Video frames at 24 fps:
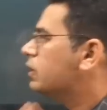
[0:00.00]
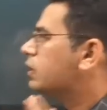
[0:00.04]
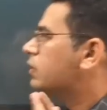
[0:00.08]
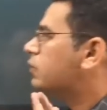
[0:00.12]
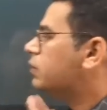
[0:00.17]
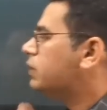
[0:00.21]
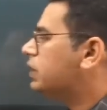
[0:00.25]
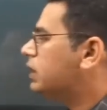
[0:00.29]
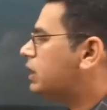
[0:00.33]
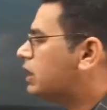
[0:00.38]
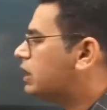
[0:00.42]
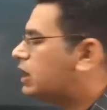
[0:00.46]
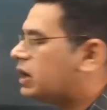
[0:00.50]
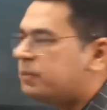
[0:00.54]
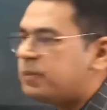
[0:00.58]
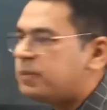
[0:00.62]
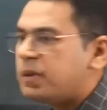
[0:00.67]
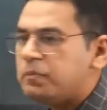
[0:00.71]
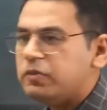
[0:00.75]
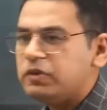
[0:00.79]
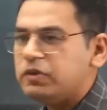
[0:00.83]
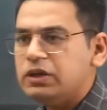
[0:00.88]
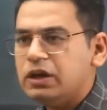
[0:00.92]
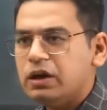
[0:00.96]
we come
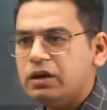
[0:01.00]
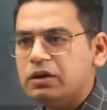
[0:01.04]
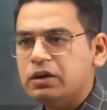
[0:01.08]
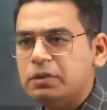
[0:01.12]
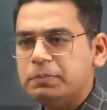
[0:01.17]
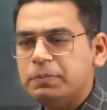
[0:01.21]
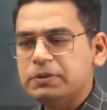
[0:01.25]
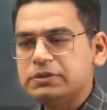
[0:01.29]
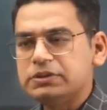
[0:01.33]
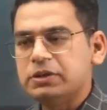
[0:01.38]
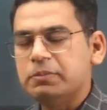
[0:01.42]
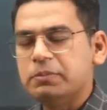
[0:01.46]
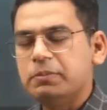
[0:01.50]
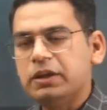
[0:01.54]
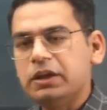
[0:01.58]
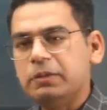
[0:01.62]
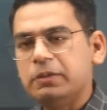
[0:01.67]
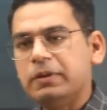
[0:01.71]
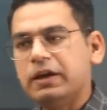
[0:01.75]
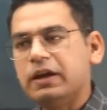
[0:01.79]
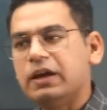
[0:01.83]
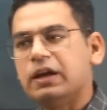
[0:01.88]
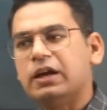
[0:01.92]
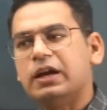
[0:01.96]
up with the 100% money
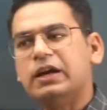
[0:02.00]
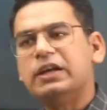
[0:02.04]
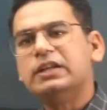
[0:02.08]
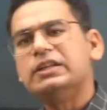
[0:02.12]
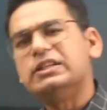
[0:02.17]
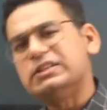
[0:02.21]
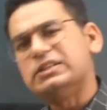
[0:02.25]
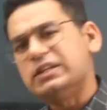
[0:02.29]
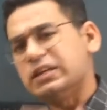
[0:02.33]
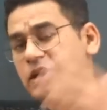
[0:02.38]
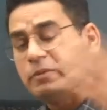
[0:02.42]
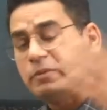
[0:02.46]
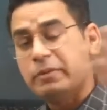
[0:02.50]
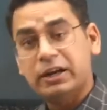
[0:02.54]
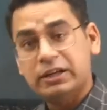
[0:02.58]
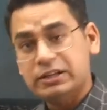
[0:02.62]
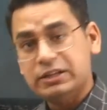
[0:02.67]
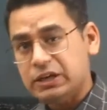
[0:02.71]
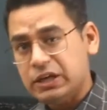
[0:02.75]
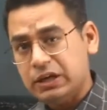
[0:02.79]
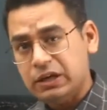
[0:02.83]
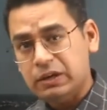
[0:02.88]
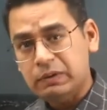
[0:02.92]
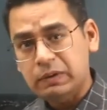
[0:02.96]
back guarantee, jaisa ki hamari
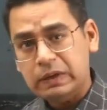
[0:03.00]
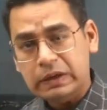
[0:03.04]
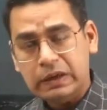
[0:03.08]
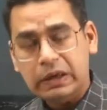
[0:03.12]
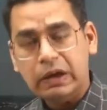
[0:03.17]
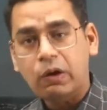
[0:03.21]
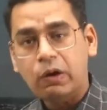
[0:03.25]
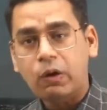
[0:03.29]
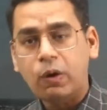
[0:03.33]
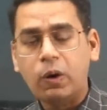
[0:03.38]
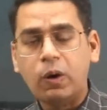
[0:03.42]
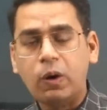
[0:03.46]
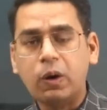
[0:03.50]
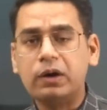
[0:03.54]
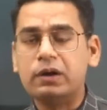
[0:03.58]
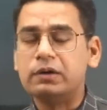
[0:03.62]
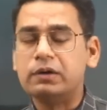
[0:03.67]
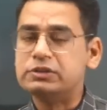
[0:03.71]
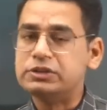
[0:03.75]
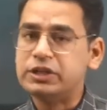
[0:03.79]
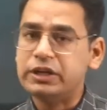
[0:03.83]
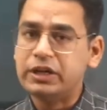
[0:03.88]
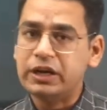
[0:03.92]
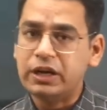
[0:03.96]
JE
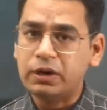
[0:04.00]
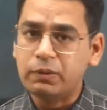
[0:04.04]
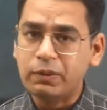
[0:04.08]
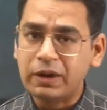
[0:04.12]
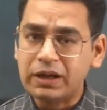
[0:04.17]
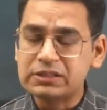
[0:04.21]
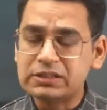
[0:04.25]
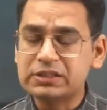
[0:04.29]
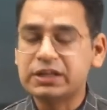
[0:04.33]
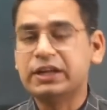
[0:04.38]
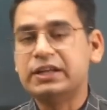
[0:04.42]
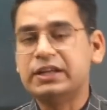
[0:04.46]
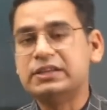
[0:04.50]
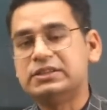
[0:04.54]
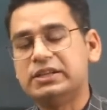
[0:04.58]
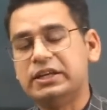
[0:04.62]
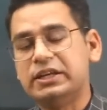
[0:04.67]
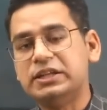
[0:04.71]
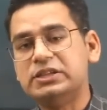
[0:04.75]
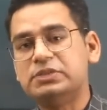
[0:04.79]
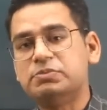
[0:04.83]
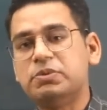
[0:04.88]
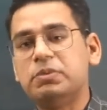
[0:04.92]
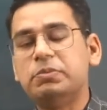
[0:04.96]
aur JE Advanced ki test
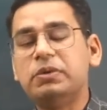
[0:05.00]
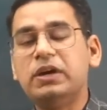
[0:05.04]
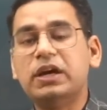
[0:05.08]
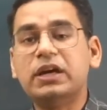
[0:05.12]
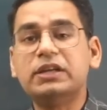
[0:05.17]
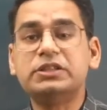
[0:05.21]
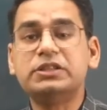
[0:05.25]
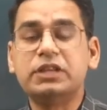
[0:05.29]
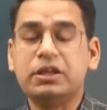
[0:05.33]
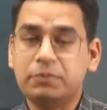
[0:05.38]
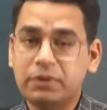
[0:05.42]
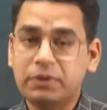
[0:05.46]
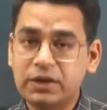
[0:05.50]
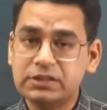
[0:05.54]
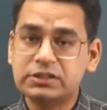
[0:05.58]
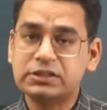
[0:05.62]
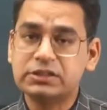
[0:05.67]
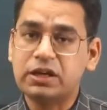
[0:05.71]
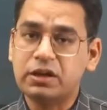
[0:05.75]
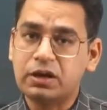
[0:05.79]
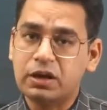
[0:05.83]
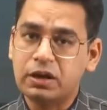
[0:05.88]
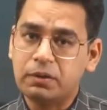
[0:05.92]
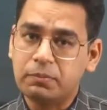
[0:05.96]
series mein bhi hai, JE Mains,
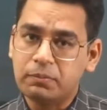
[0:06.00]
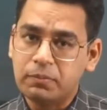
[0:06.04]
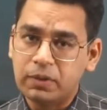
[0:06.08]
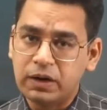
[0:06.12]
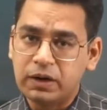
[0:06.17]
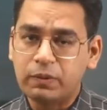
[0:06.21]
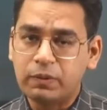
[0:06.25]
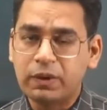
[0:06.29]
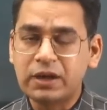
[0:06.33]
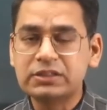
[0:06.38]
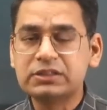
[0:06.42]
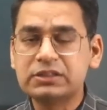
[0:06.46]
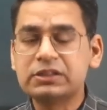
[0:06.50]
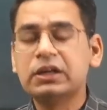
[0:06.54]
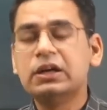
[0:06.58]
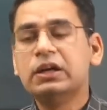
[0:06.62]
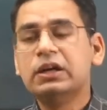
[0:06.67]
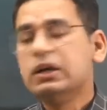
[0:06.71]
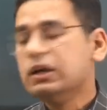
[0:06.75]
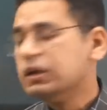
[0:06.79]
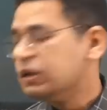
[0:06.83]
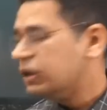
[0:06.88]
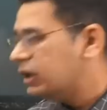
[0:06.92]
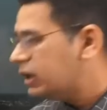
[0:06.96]
JE Advanced.
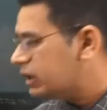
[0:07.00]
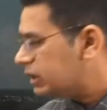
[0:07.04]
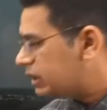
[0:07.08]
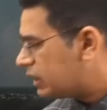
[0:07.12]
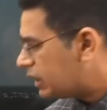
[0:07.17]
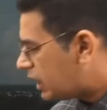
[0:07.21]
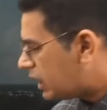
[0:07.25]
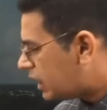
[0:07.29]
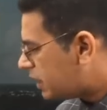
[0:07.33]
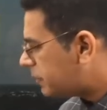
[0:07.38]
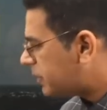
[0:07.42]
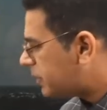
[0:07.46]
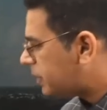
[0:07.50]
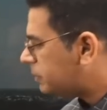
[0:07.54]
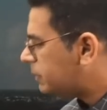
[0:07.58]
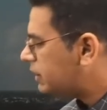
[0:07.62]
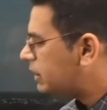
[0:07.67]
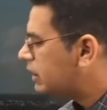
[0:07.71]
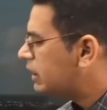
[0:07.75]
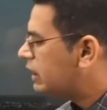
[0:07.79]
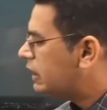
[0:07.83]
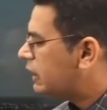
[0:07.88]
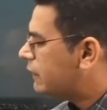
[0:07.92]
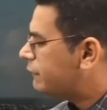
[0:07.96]
Yahan par
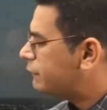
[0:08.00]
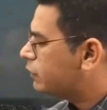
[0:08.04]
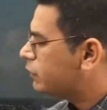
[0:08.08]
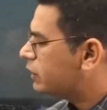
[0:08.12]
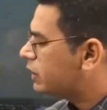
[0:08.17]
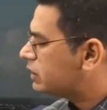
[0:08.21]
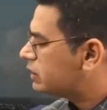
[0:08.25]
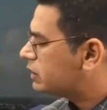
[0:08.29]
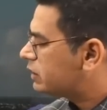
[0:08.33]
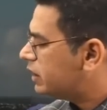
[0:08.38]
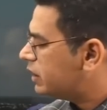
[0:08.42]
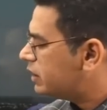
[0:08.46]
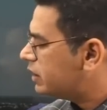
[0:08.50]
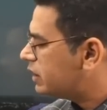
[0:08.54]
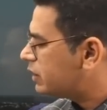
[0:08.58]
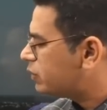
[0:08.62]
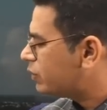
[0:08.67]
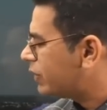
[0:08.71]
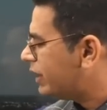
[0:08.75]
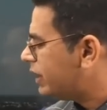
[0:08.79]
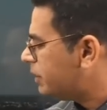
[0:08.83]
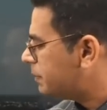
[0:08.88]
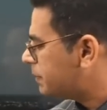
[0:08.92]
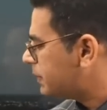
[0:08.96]
bhi, if you get
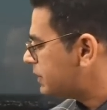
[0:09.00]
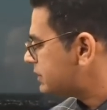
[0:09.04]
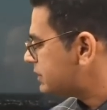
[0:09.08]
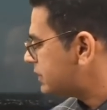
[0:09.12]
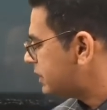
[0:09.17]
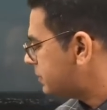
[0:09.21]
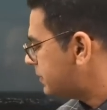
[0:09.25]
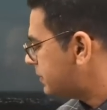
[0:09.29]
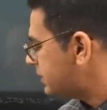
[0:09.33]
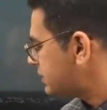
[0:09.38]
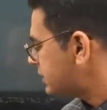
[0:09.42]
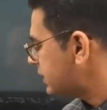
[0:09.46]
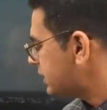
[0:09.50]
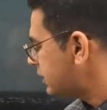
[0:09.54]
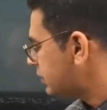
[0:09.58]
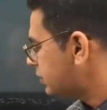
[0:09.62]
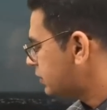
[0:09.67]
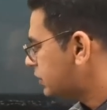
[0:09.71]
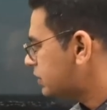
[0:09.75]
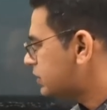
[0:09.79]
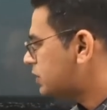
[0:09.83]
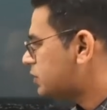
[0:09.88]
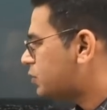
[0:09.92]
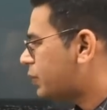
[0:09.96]
320 plus at BITSAT
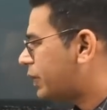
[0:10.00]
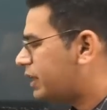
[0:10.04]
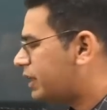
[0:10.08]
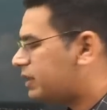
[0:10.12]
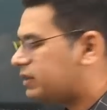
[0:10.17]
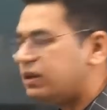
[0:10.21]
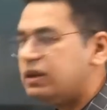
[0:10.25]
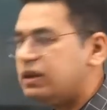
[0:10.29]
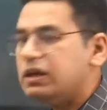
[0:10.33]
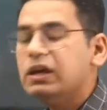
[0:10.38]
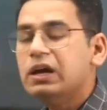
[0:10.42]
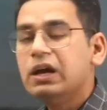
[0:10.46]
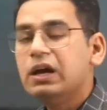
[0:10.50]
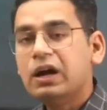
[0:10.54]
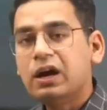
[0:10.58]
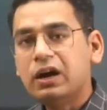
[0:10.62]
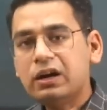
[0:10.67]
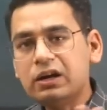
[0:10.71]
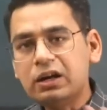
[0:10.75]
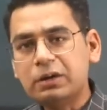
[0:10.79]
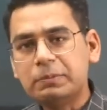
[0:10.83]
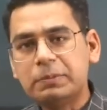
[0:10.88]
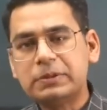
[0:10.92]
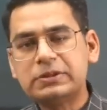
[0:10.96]
2023,
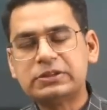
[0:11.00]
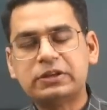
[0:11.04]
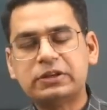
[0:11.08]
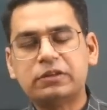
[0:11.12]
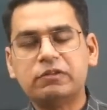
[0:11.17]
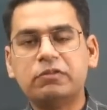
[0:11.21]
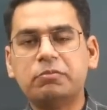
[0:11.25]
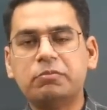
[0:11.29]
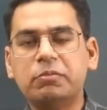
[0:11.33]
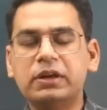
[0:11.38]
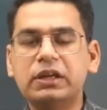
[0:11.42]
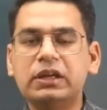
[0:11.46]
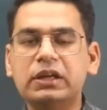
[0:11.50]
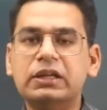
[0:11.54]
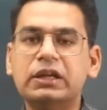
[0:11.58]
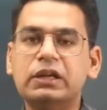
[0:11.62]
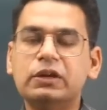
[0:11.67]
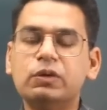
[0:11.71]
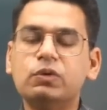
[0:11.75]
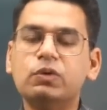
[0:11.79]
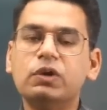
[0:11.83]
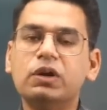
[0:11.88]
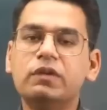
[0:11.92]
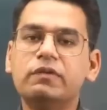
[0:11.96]
100% of the money
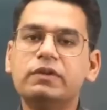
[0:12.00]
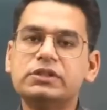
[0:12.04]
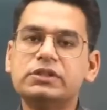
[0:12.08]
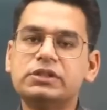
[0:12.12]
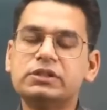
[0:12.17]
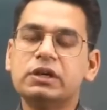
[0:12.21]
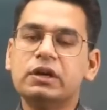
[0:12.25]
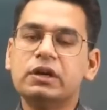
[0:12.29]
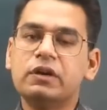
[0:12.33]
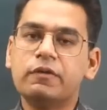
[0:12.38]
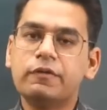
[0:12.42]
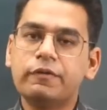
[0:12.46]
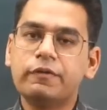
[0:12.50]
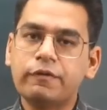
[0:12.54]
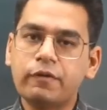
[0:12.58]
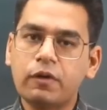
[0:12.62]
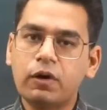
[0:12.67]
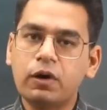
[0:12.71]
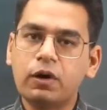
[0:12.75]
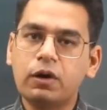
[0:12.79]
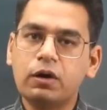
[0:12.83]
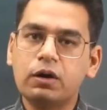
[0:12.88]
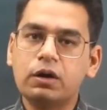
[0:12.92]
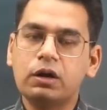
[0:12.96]
that you give us
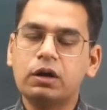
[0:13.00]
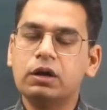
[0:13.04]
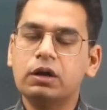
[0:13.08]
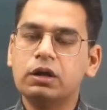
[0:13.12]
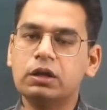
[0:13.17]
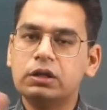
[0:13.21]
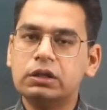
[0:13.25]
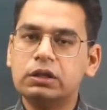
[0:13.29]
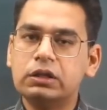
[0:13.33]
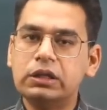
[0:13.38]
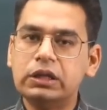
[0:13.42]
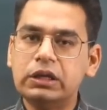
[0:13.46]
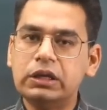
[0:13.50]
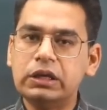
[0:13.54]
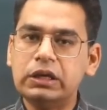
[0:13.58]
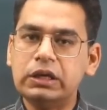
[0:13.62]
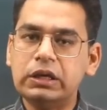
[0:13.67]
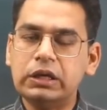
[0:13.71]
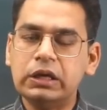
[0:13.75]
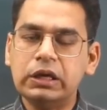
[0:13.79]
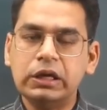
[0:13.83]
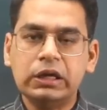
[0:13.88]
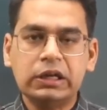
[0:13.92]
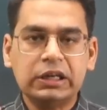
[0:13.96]
for
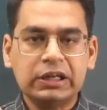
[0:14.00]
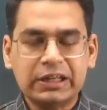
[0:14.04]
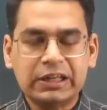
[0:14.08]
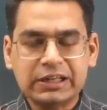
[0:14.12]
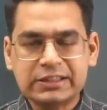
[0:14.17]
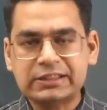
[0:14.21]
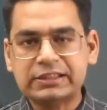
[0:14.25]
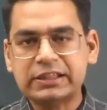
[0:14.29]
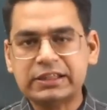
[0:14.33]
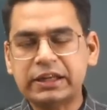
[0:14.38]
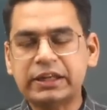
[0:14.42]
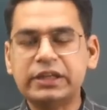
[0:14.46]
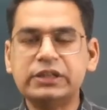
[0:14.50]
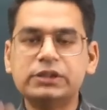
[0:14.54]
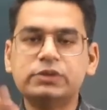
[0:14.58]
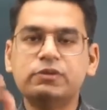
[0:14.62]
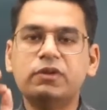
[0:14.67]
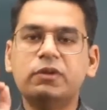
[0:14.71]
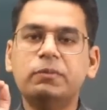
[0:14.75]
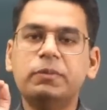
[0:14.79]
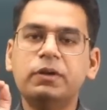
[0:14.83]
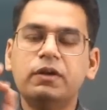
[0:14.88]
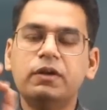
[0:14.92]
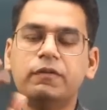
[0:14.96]
the test series
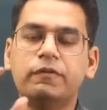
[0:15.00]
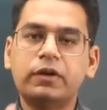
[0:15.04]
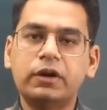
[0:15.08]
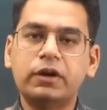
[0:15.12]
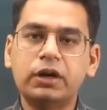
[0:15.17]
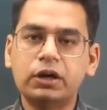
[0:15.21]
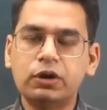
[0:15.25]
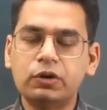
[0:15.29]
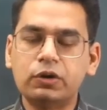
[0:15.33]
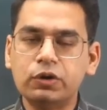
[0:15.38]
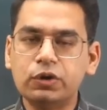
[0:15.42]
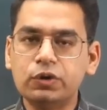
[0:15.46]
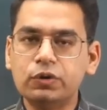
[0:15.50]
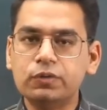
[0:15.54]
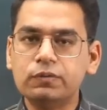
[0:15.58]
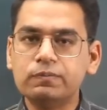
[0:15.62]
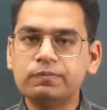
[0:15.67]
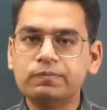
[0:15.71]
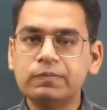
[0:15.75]
will be refunded to you.